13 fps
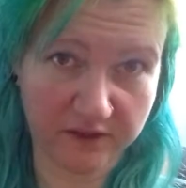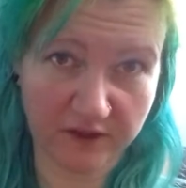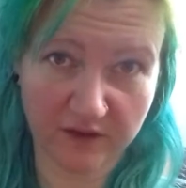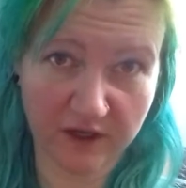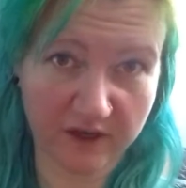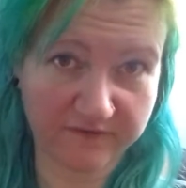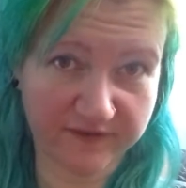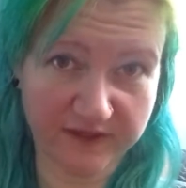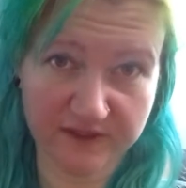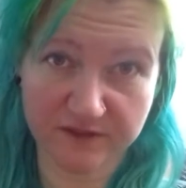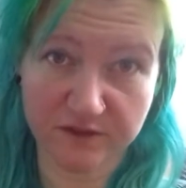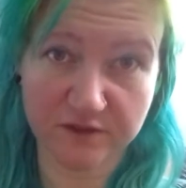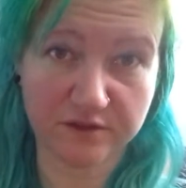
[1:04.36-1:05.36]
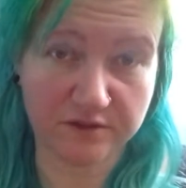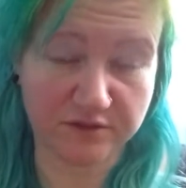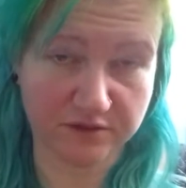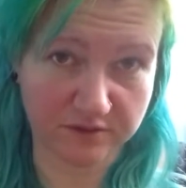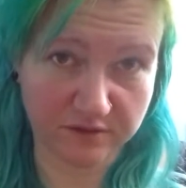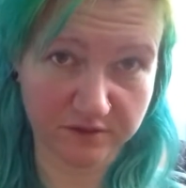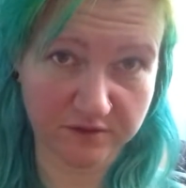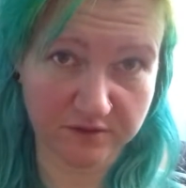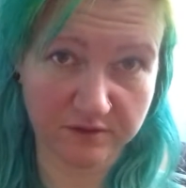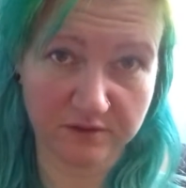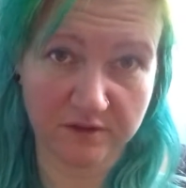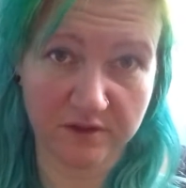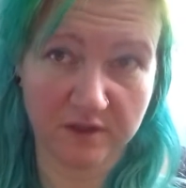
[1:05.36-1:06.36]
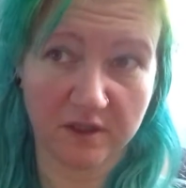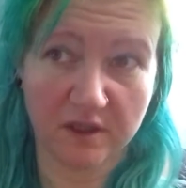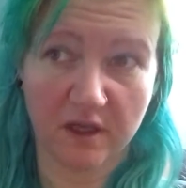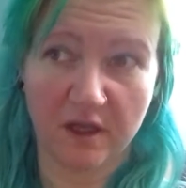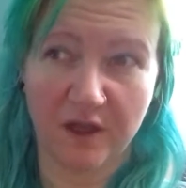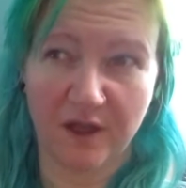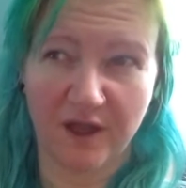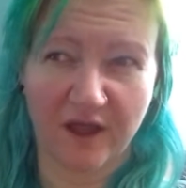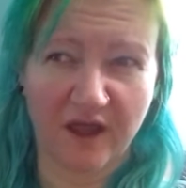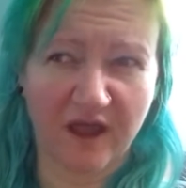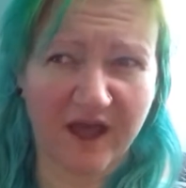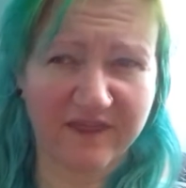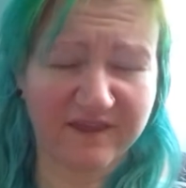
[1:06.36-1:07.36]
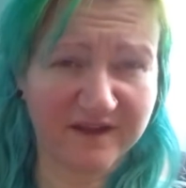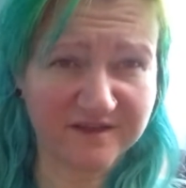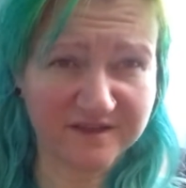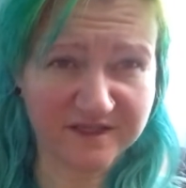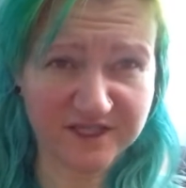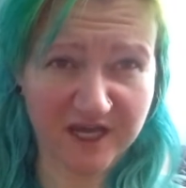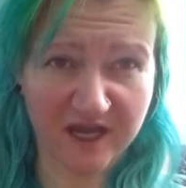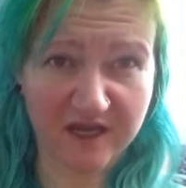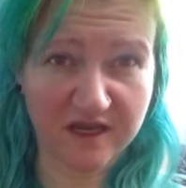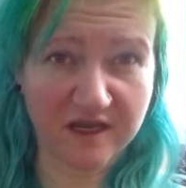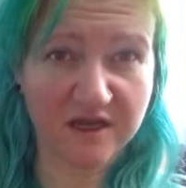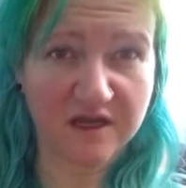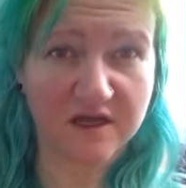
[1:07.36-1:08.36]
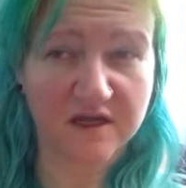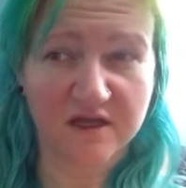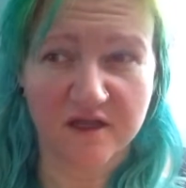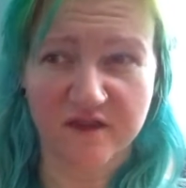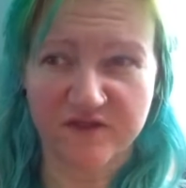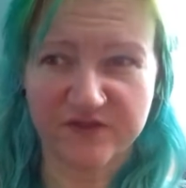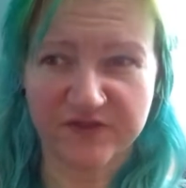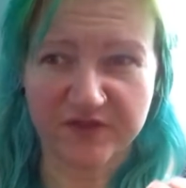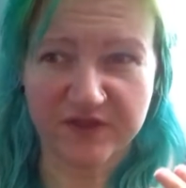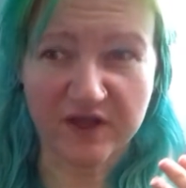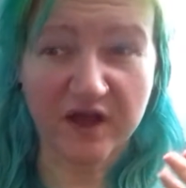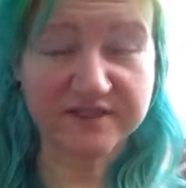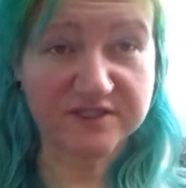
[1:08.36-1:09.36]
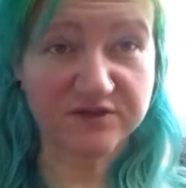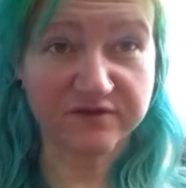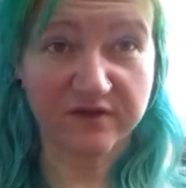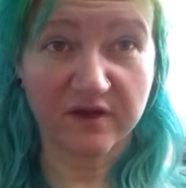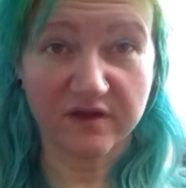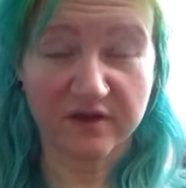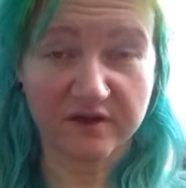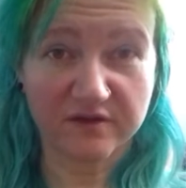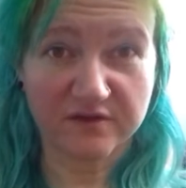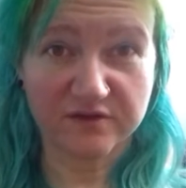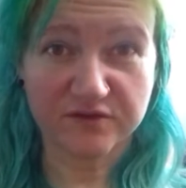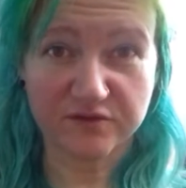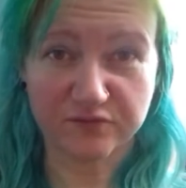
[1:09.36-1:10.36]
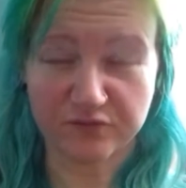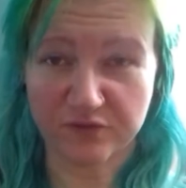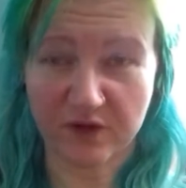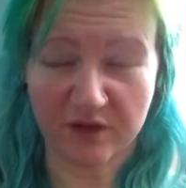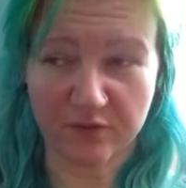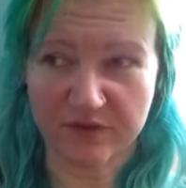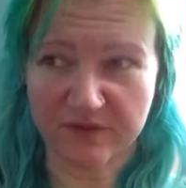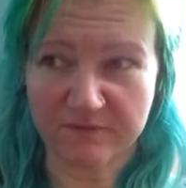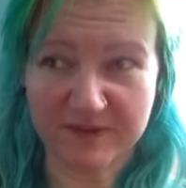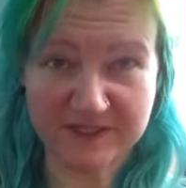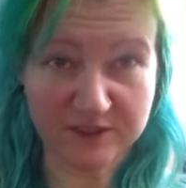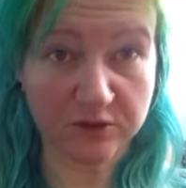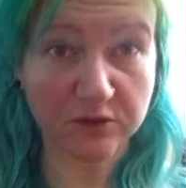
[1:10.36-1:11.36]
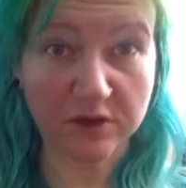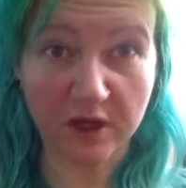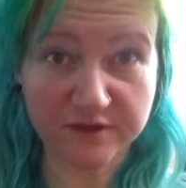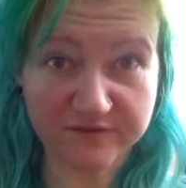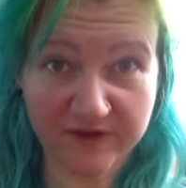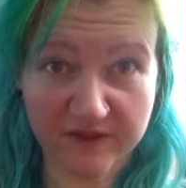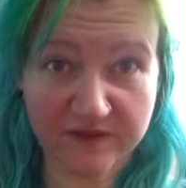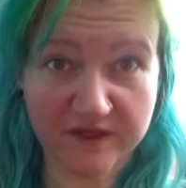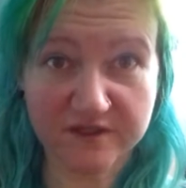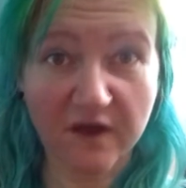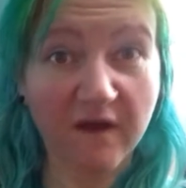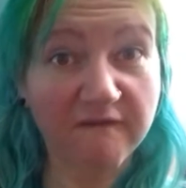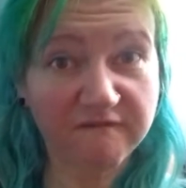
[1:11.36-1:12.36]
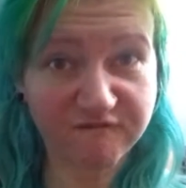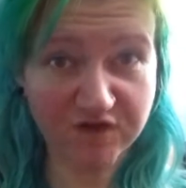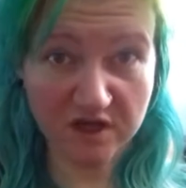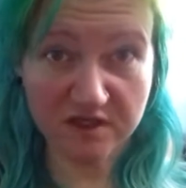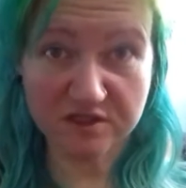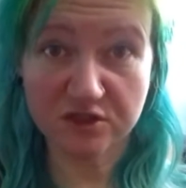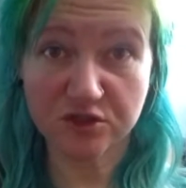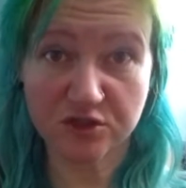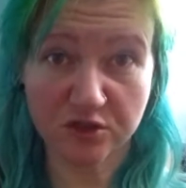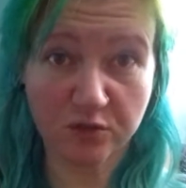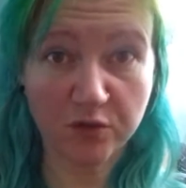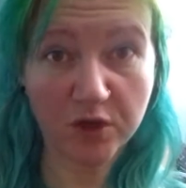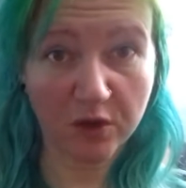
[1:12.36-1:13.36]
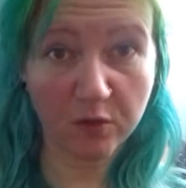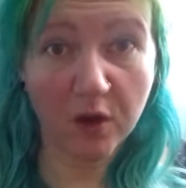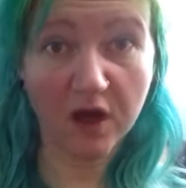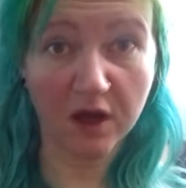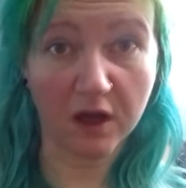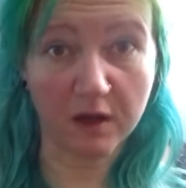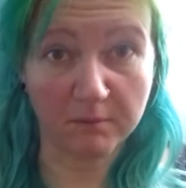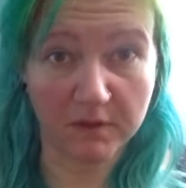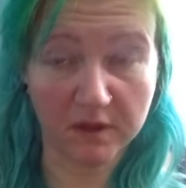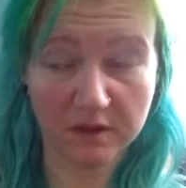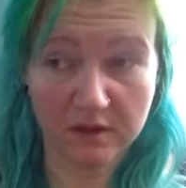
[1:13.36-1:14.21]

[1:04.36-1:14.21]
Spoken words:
You know, life is too short. At the end of the day, the idea of, like with the medical code of ethics, first do no harm.